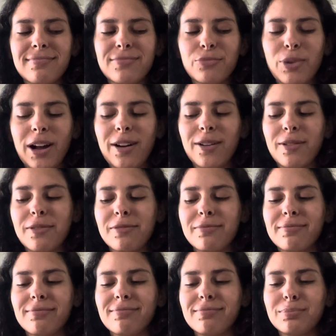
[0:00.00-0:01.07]
Wow.
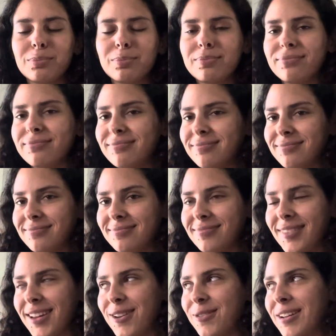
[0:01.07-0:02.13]

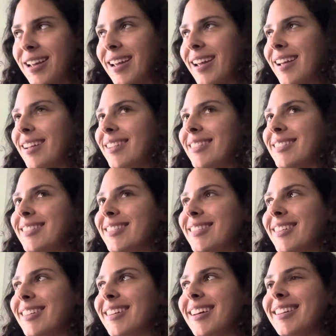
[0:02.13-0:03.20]
Okay.
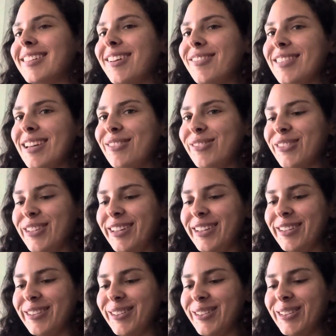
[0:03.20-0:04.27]
I love that for
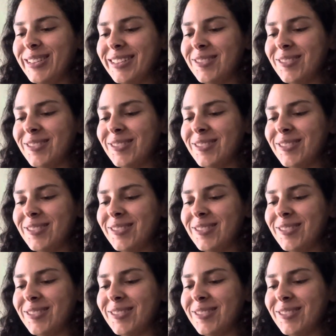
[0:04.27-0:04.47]
you.